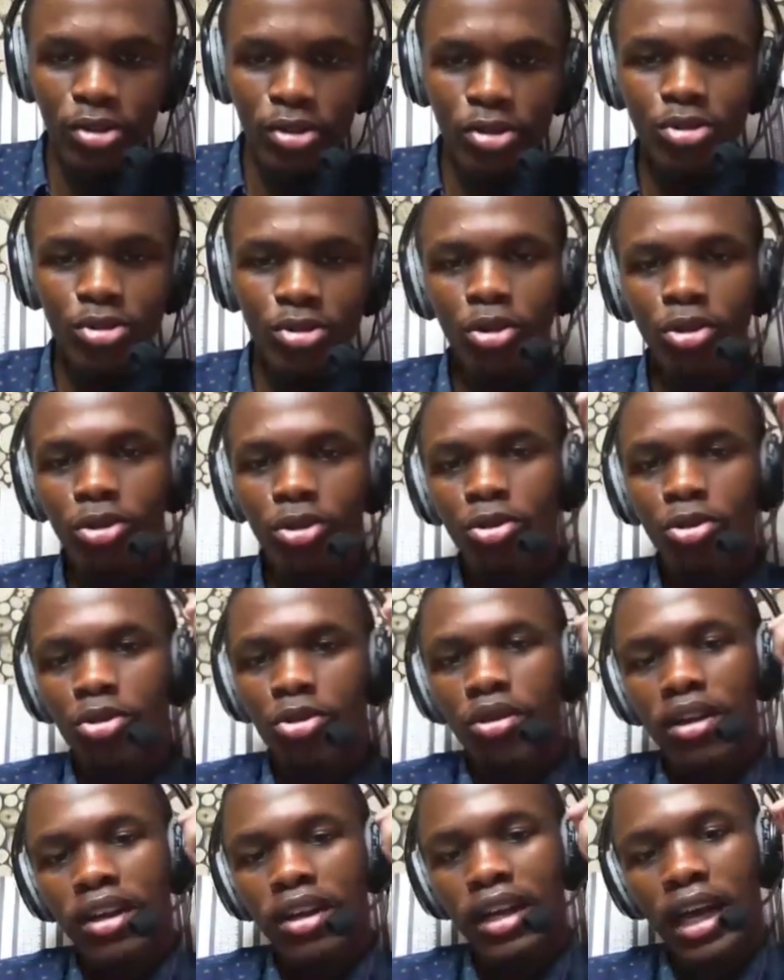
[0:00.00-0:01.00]
So
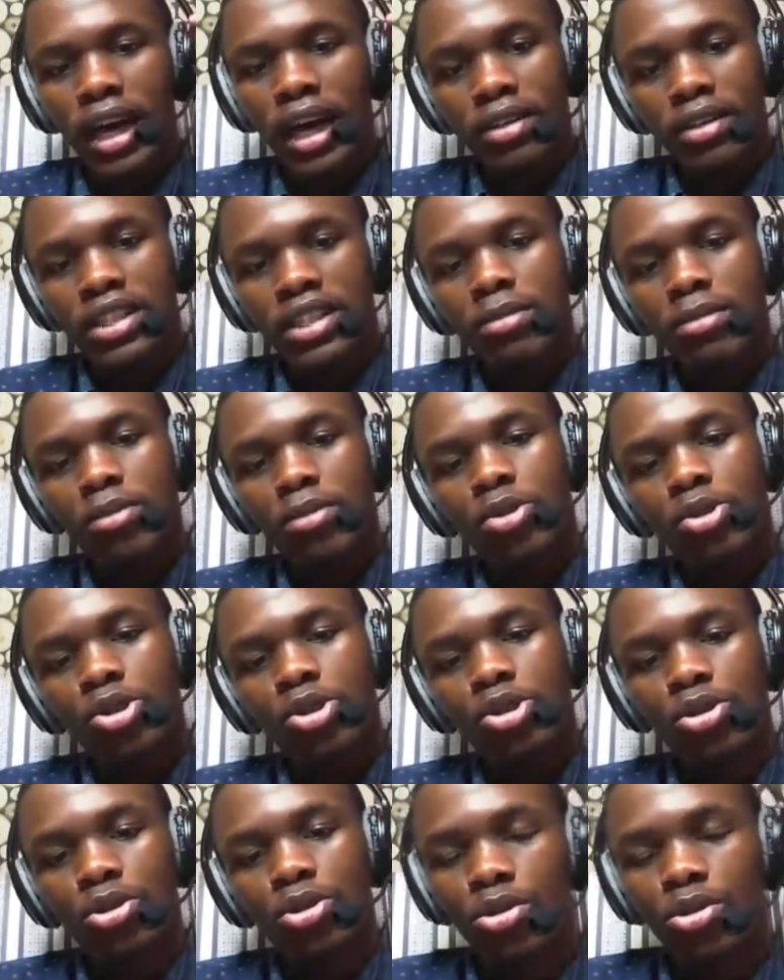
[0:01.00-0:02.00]
now, Tim,
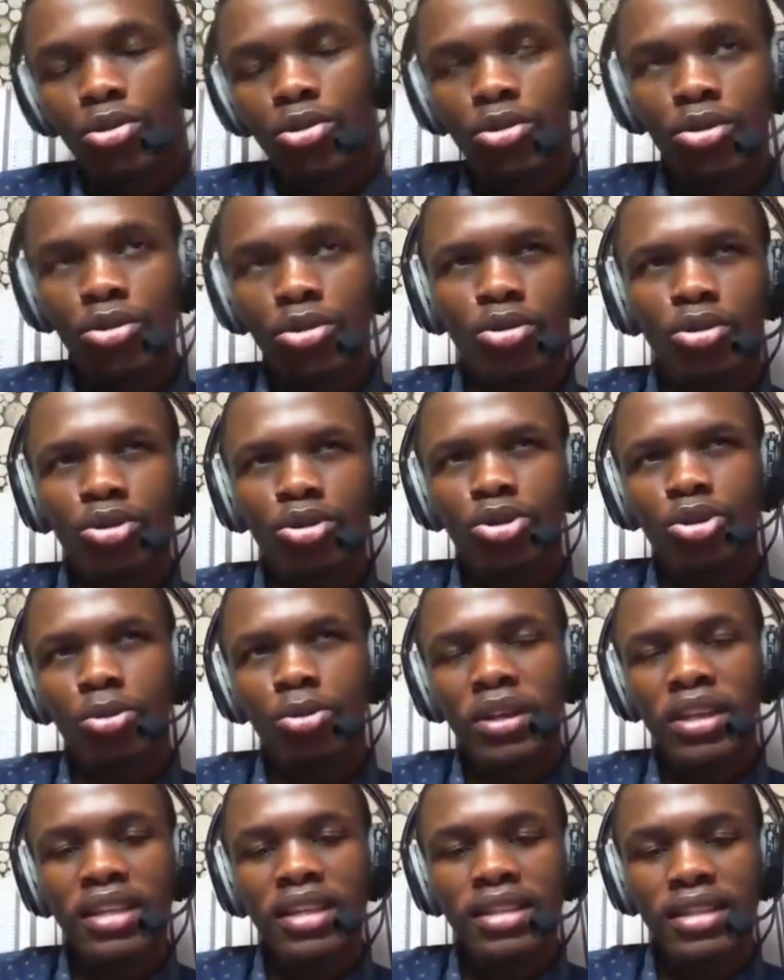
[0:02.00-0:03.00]
could you
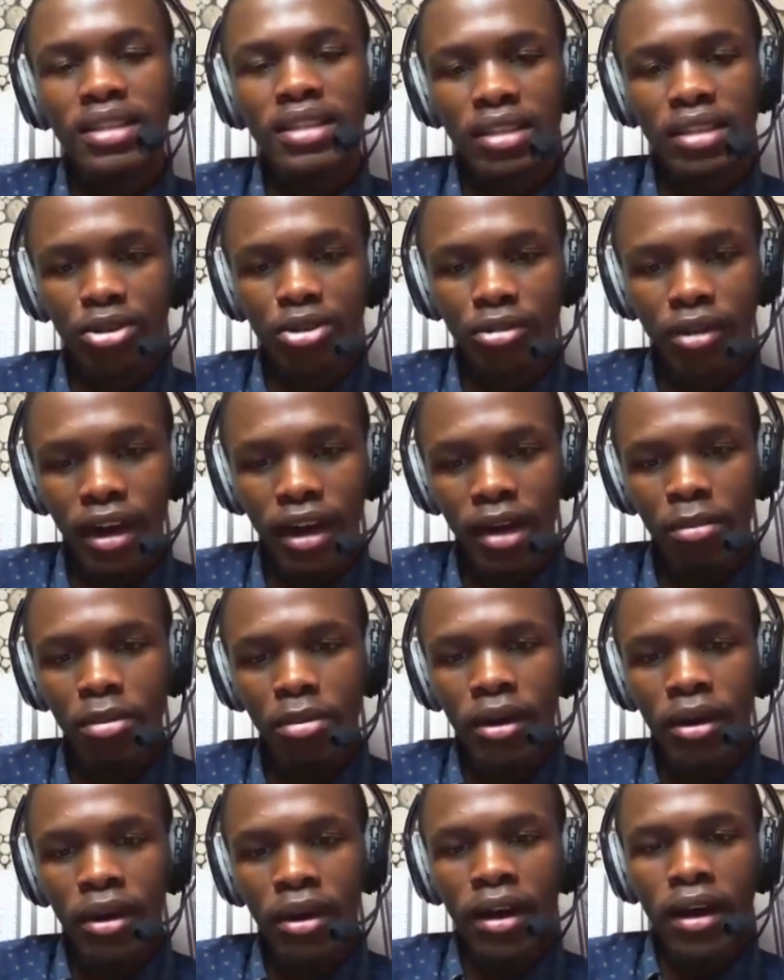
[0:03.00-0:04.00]
please
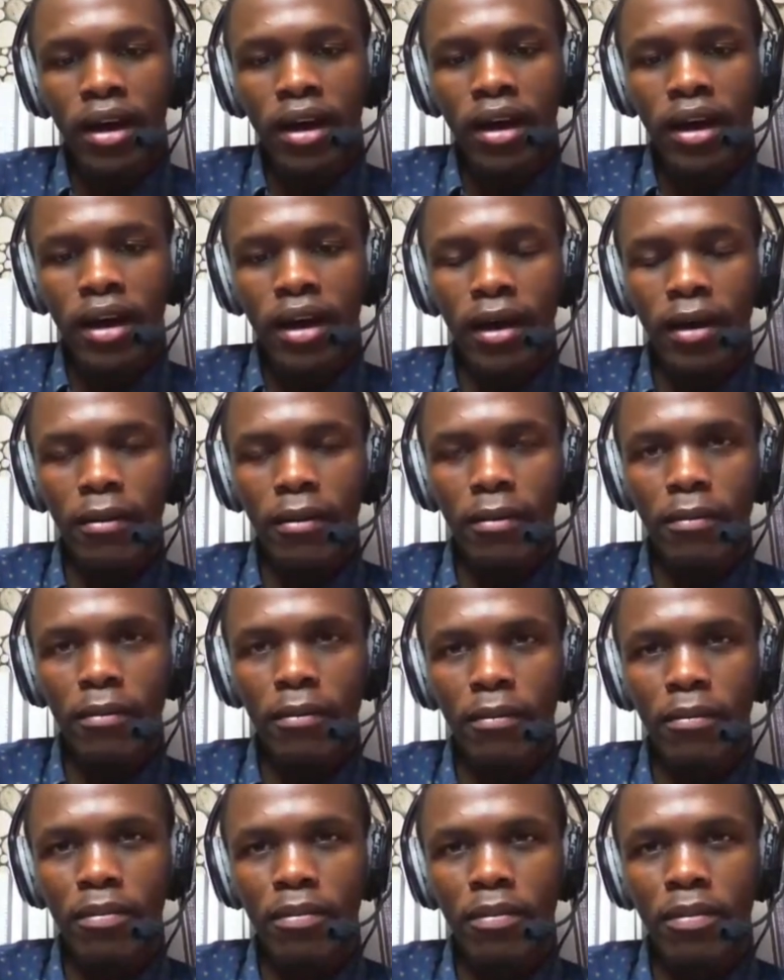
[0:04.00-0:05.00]
describe
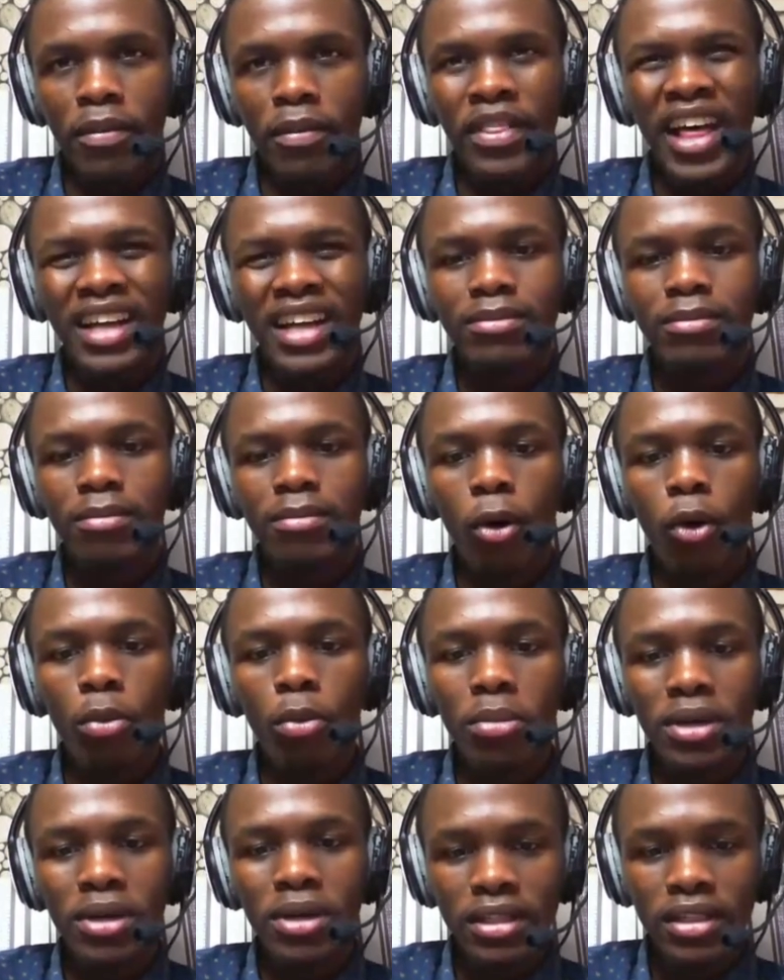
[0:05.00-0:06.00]
that
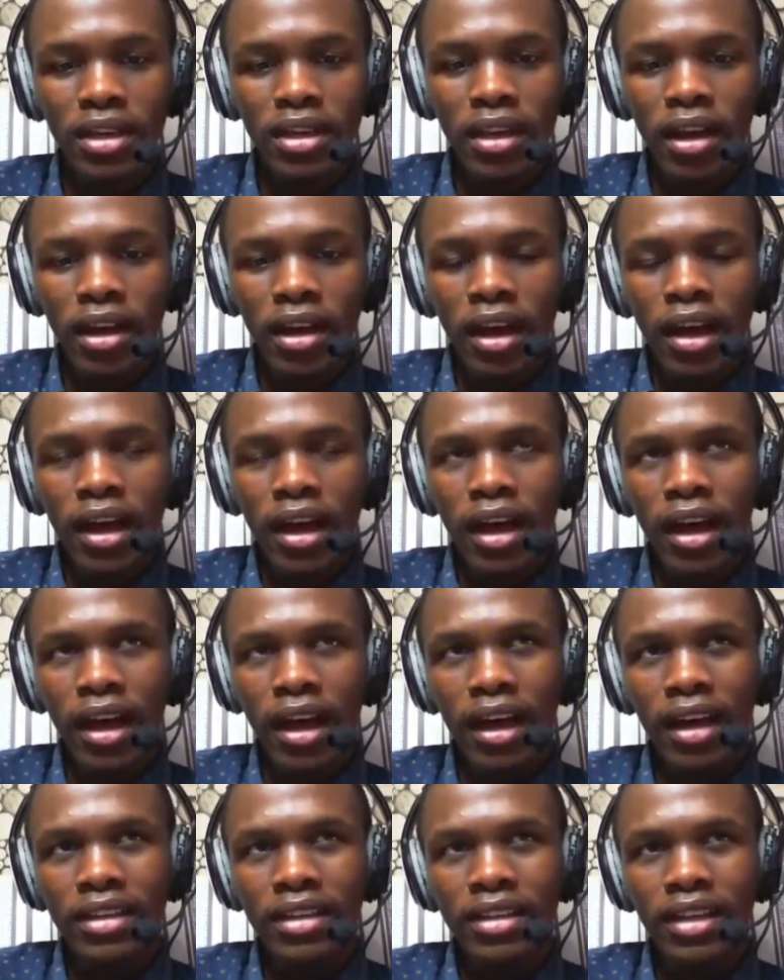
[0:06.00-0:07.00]
moment
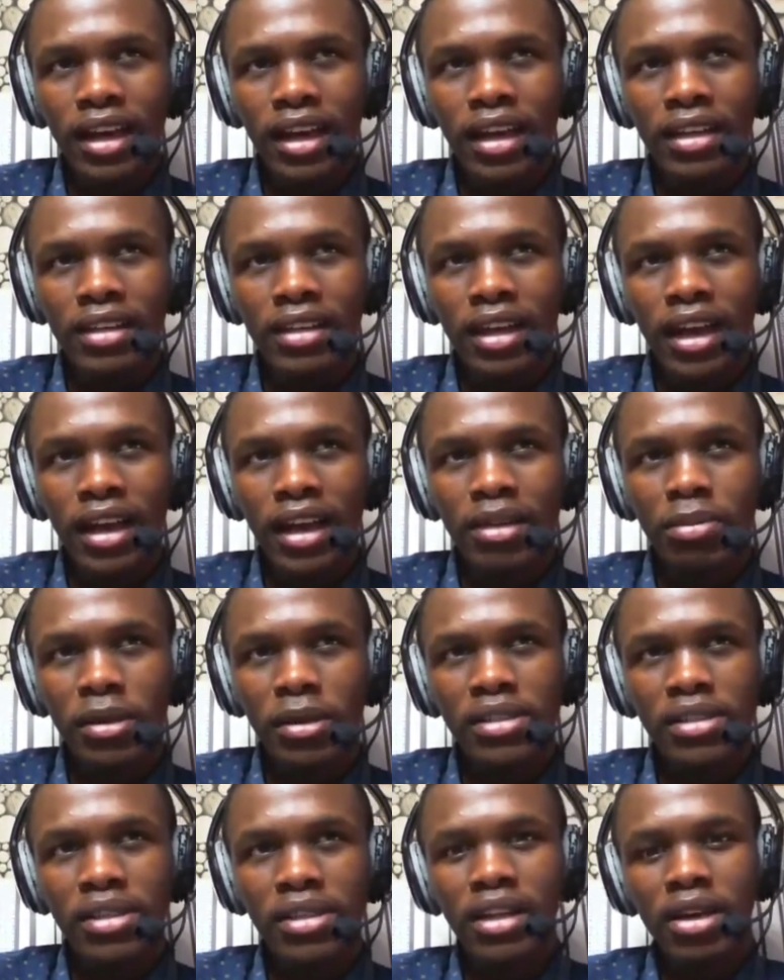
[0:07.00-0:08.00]
and
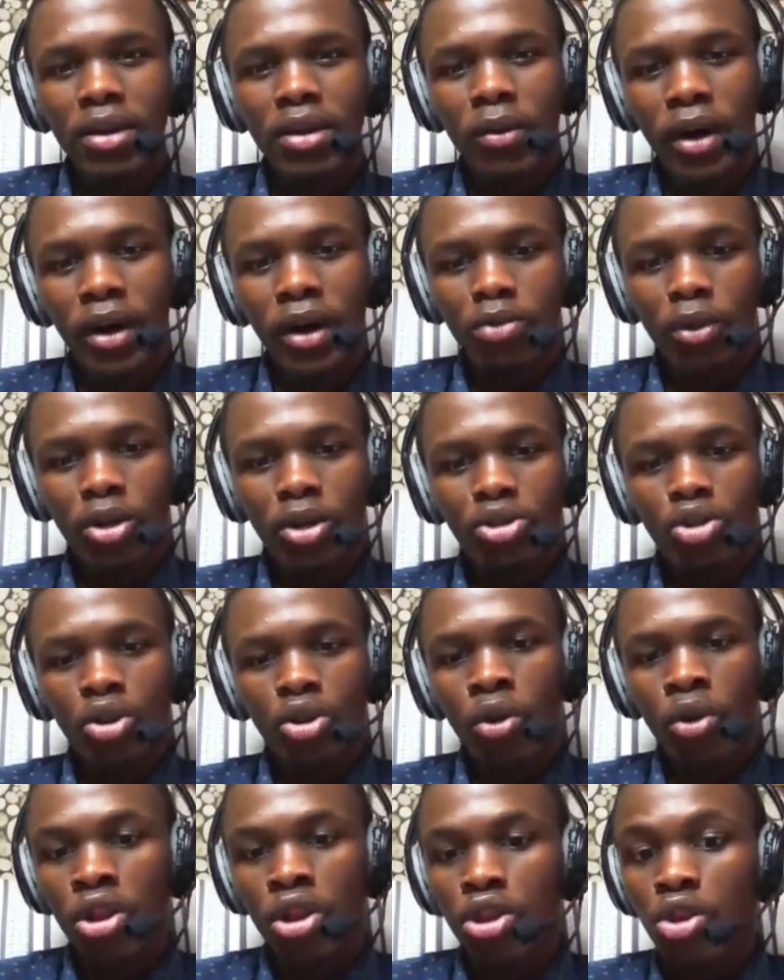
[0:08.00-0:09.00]
basically what was
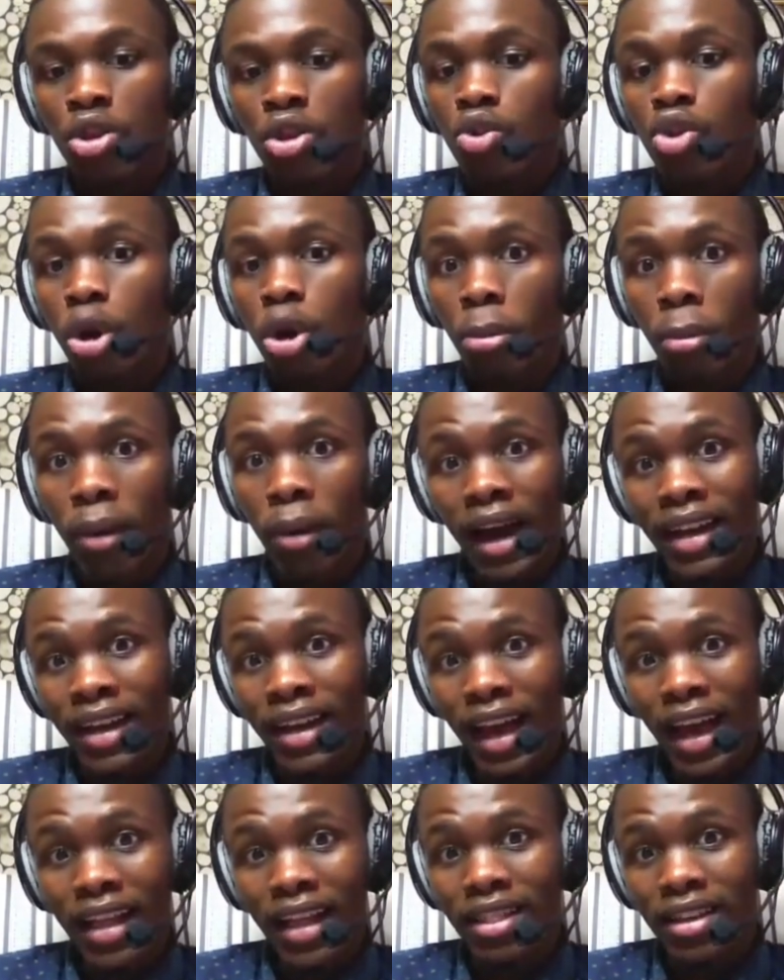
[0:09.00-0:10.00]
going through your
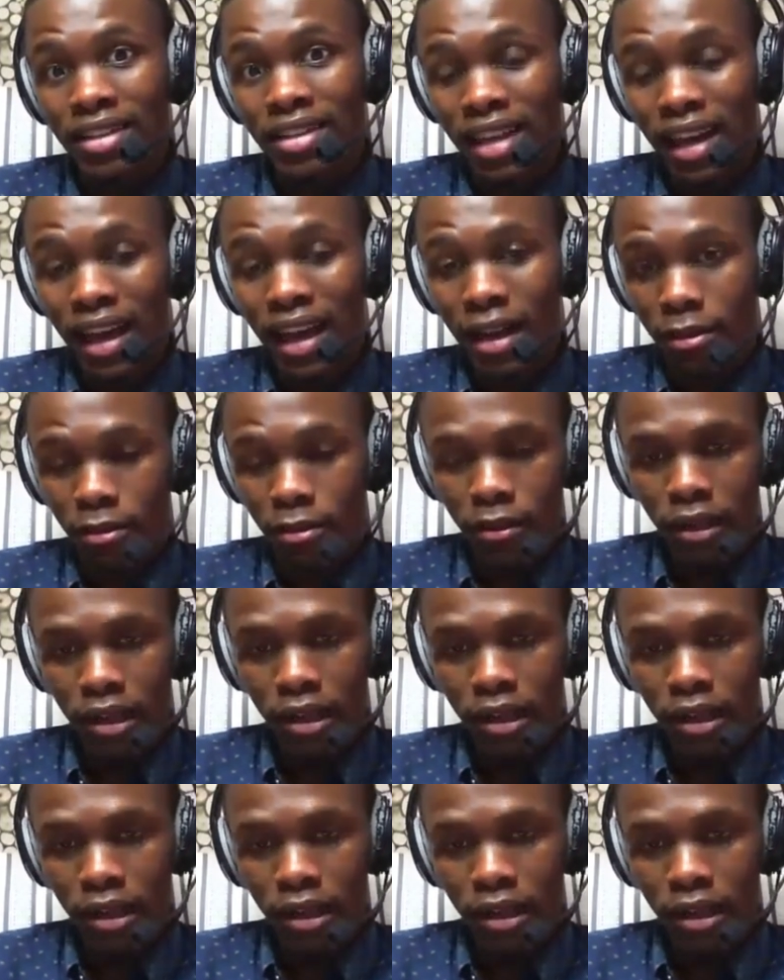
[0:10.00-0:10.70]
mind at the time?